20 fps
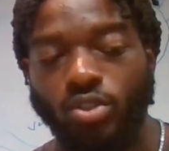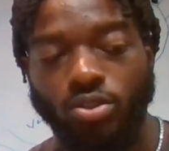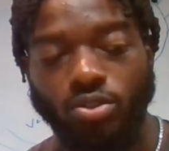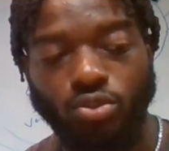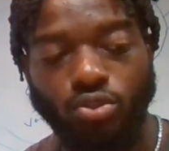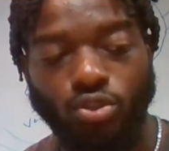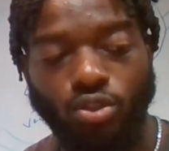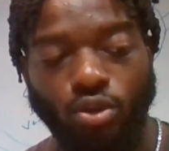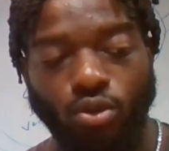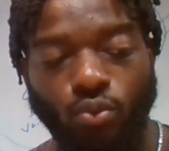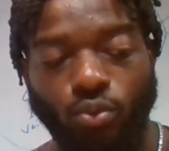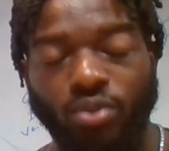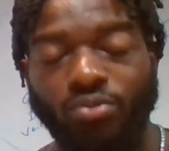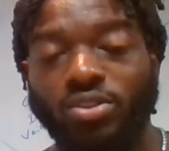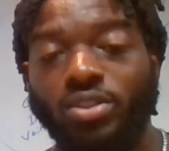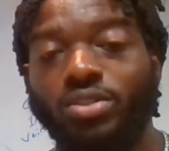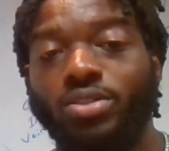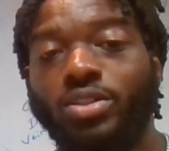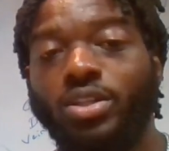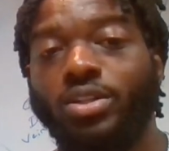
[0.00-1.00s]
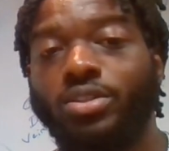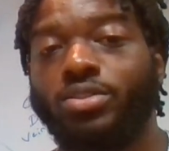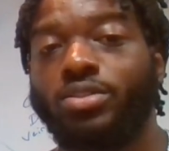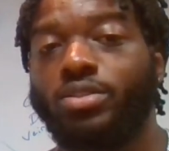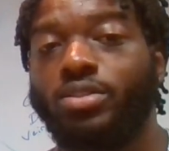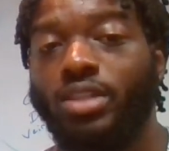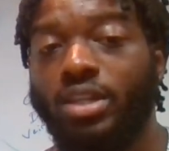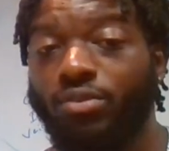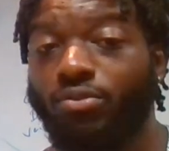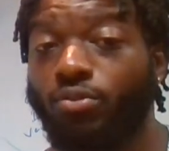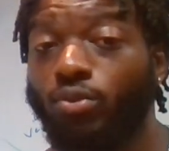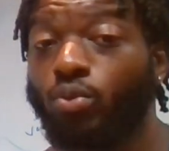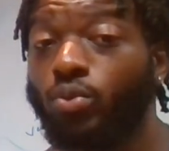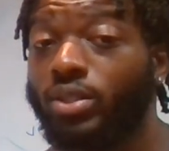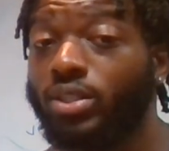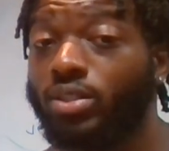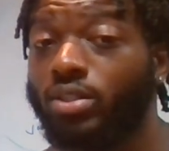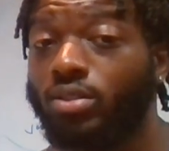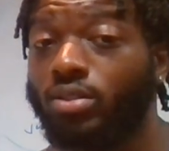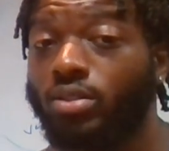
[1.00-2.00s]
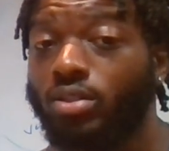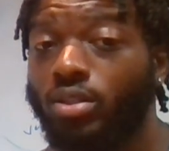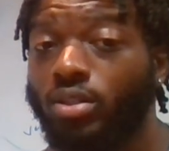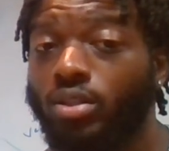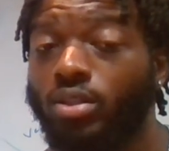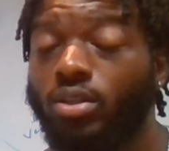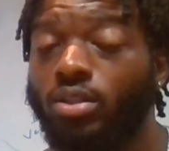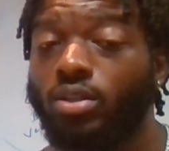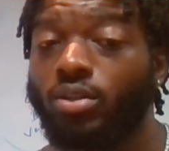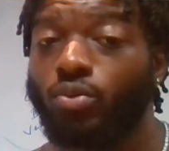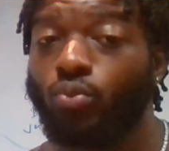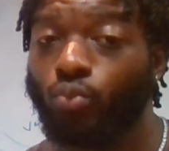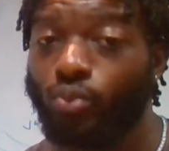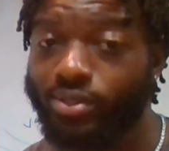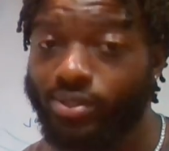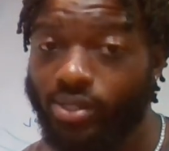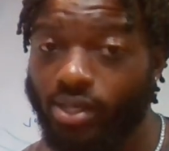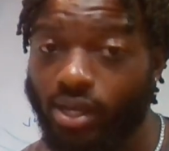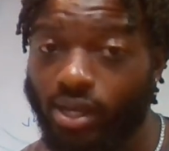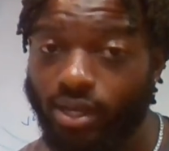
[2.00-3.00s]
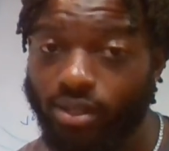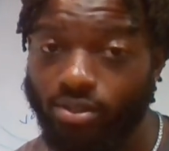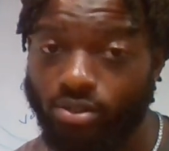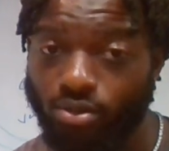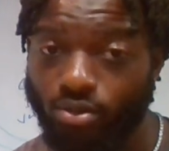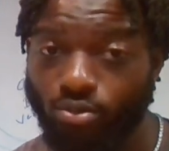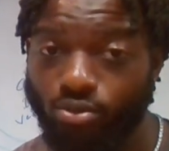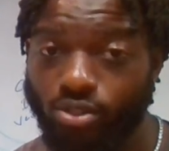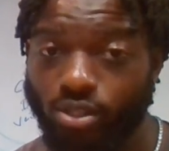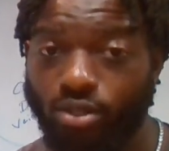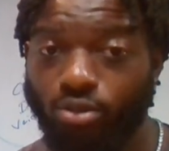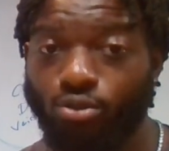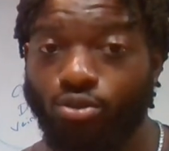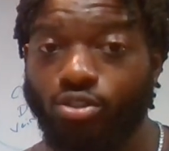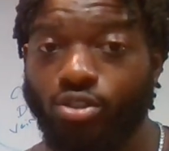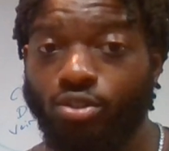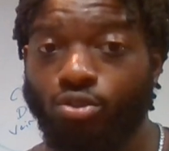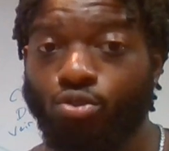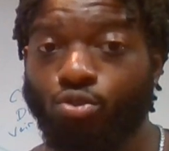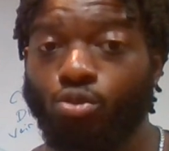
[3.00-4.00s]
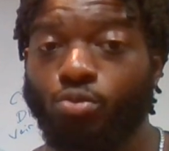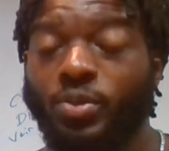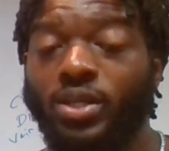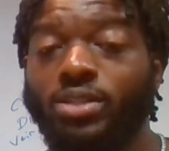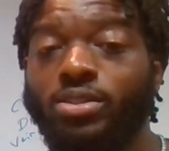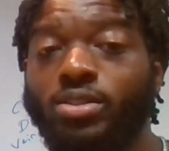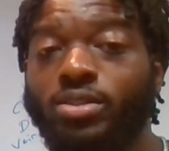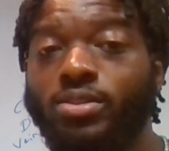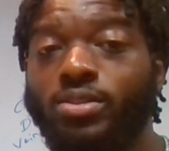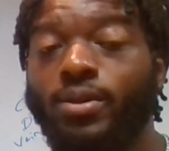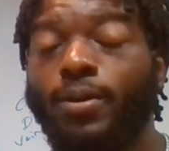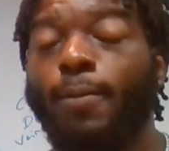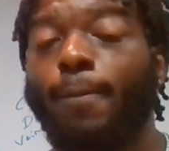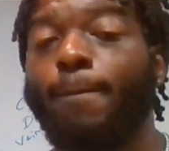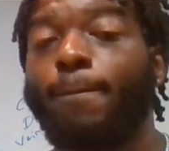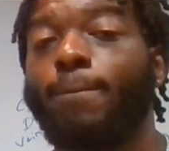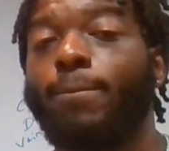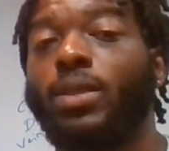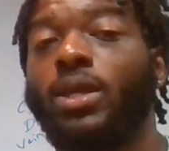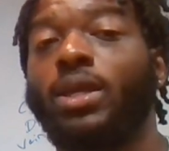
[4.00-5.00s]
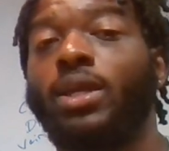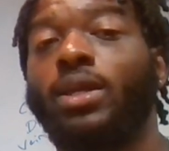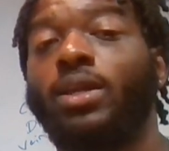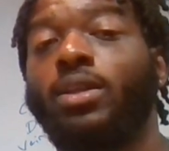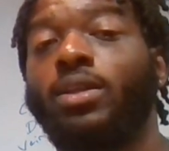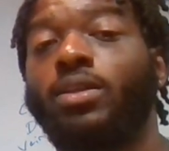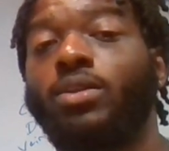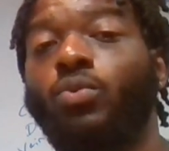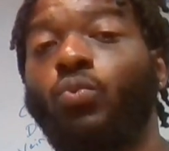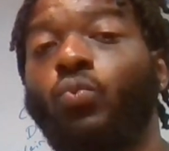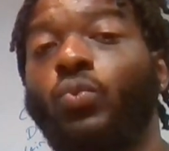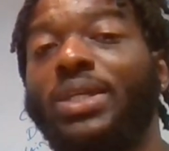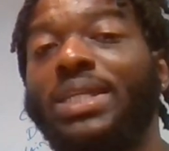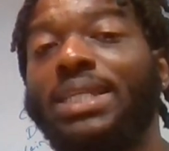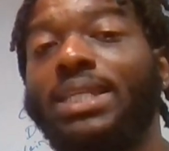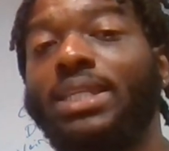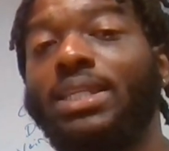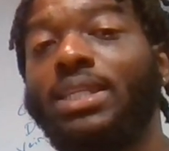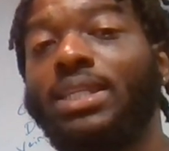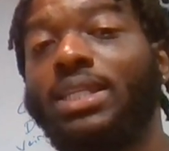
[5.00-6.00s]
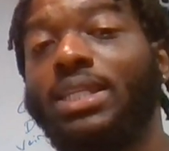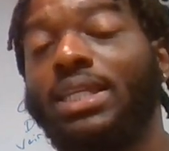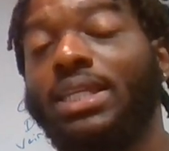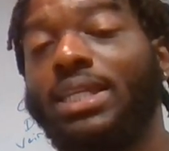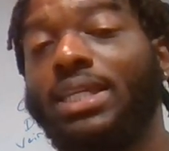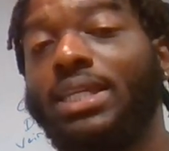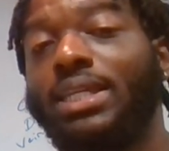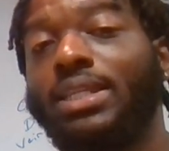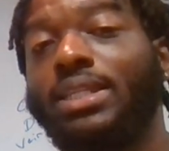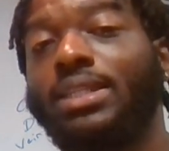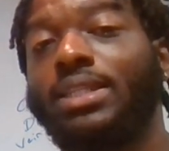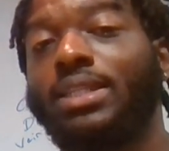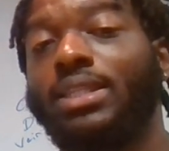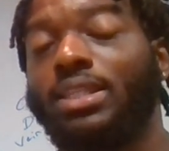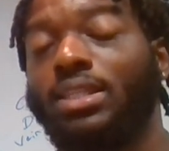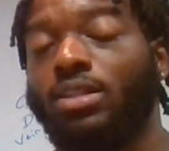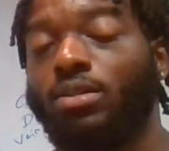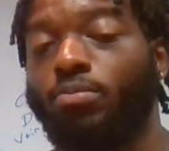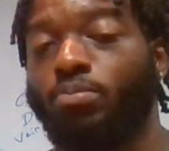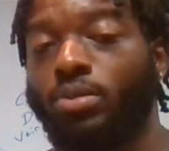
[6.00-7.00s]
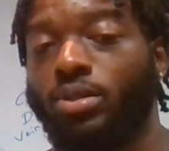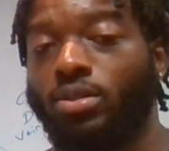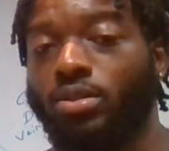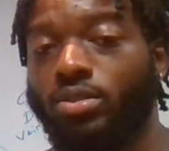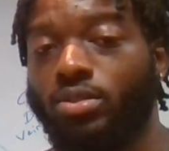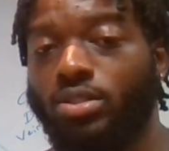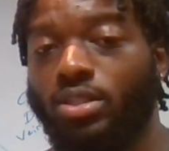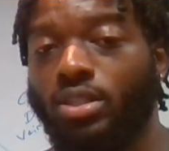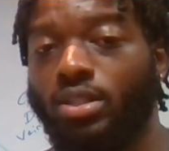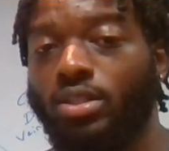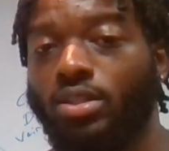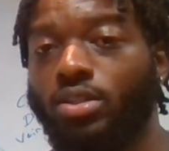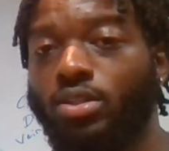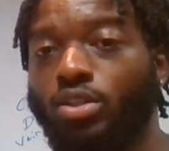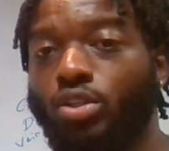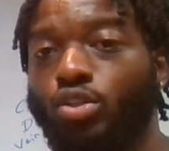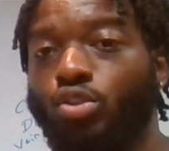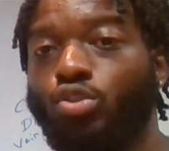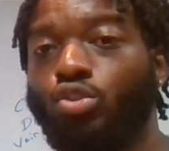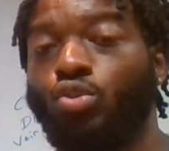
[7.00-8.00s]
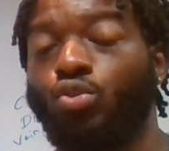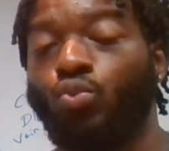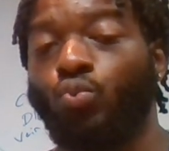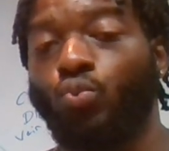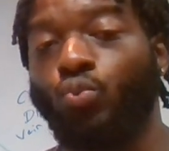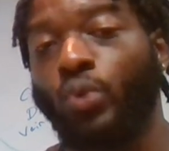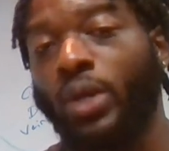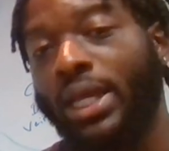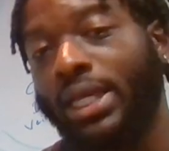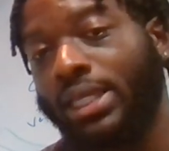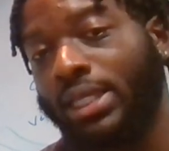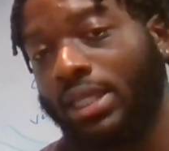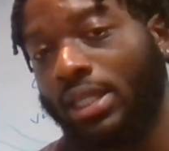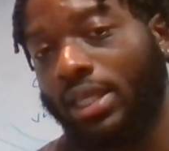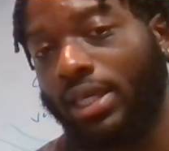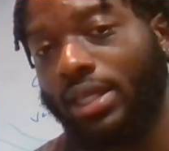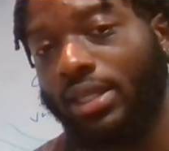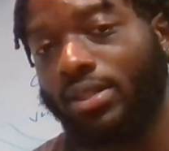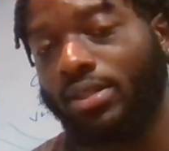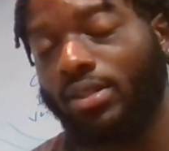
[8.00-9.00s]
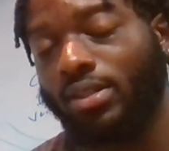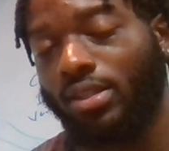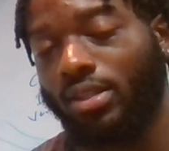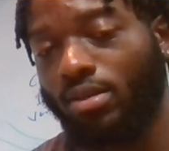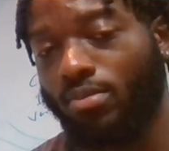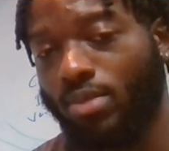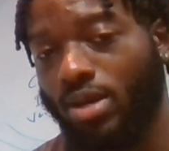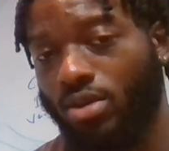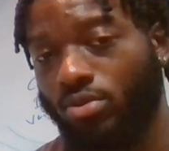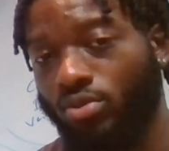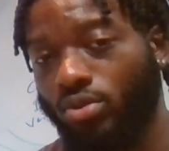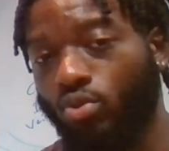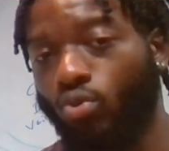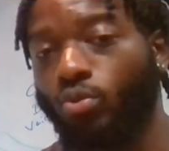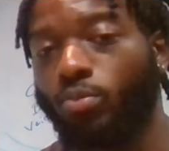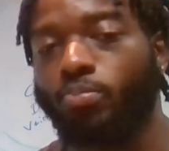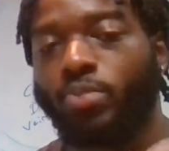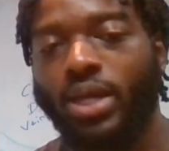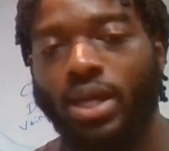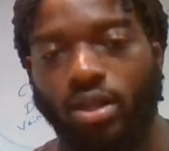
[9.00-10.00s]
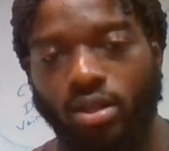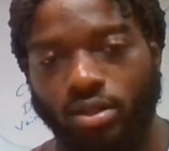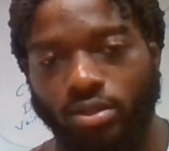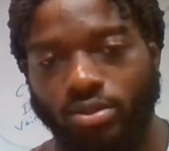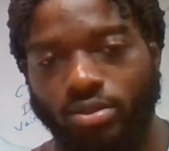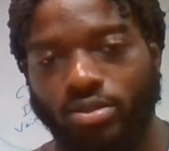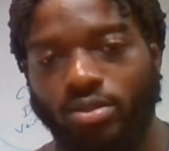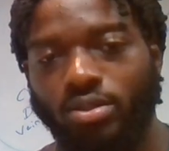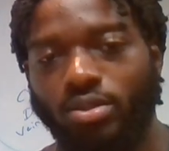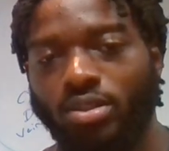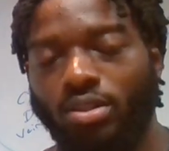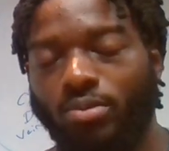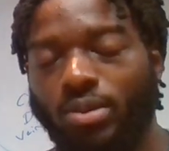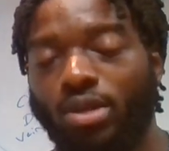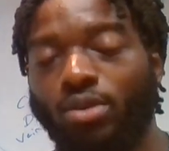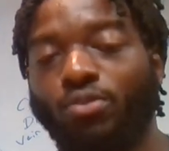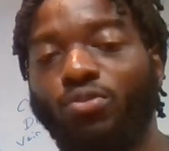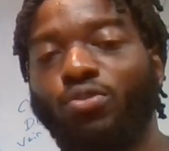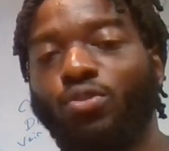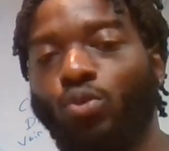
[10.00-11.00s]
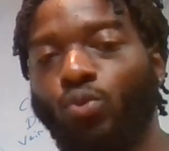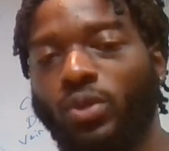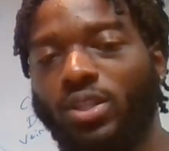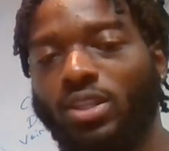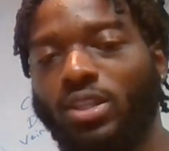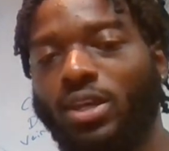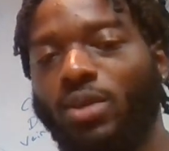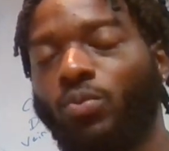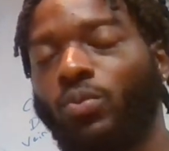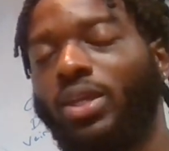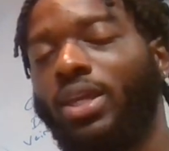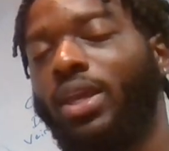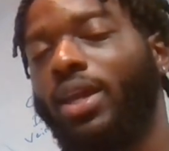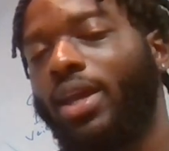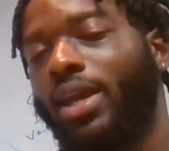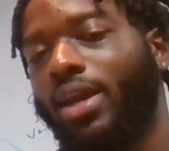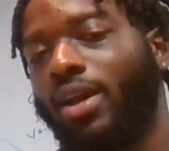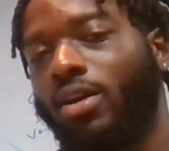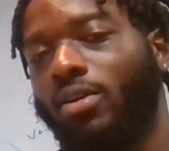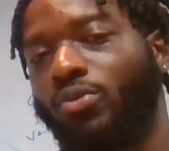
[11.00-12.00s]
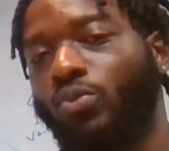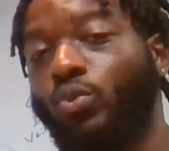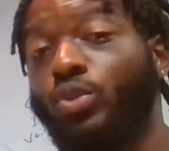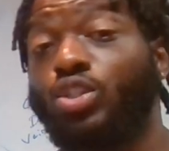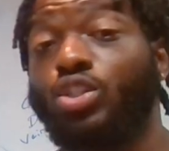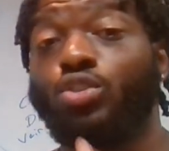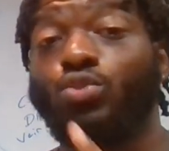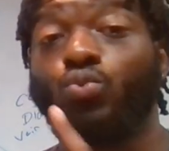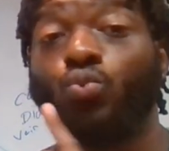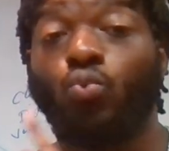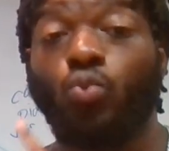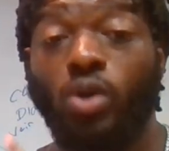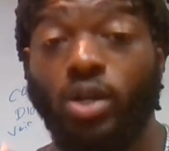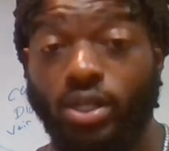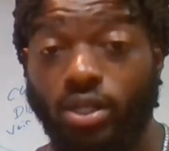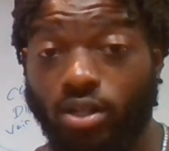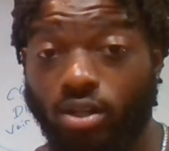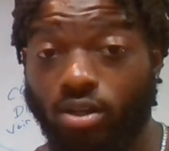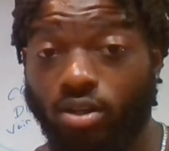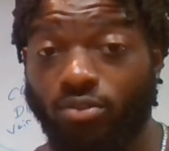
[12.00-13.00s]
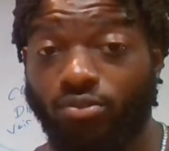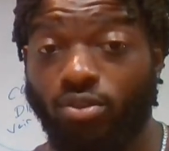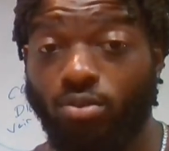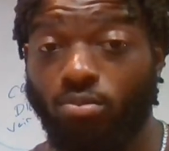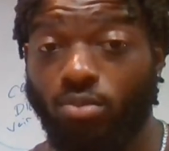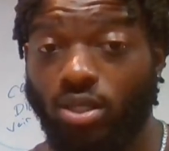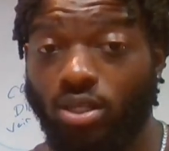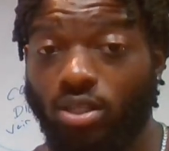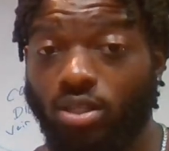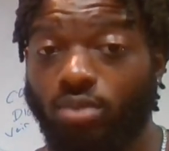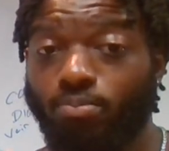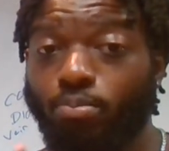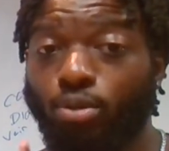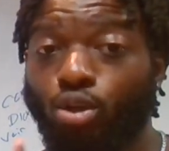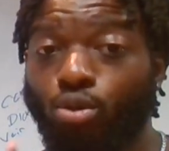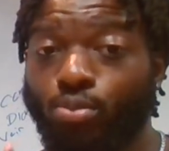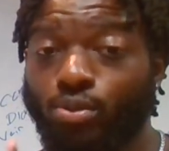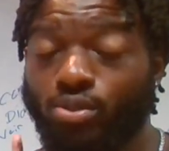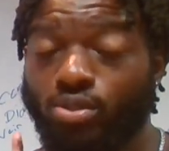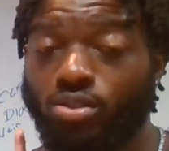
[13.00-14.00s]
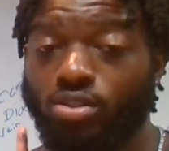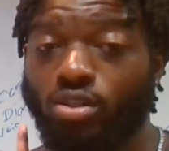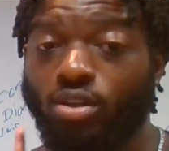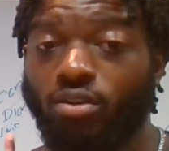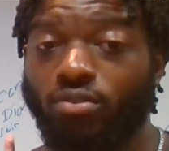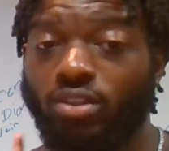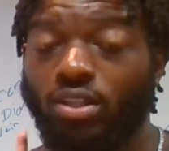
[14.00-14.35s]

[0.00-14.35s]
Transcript: So we've discussed that fluid resides in those interstitial spaces, and we need the ability to regulate the amount or balance the amount of fluid that we have, which is one of the many purposes of